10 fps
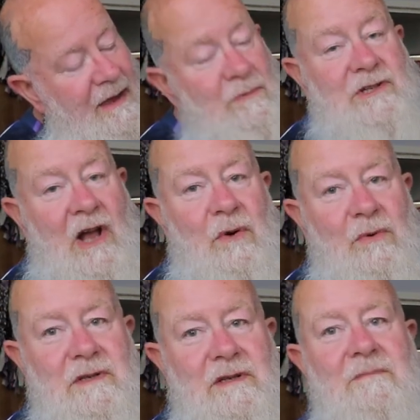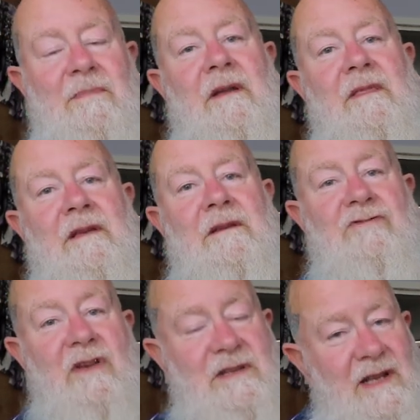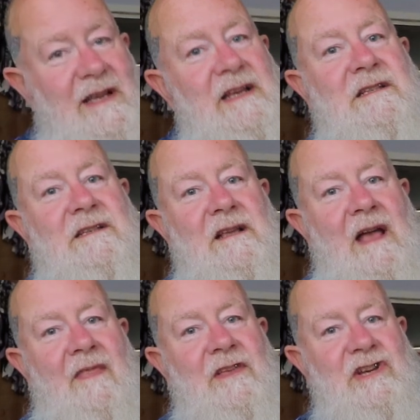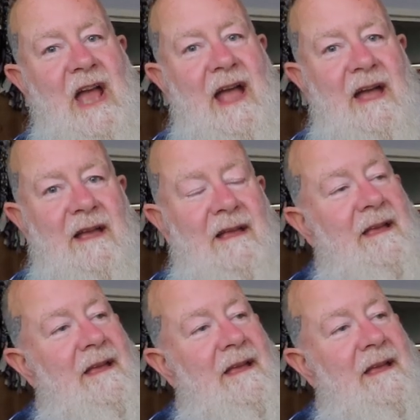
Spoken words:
He was told by the trustees and the chair,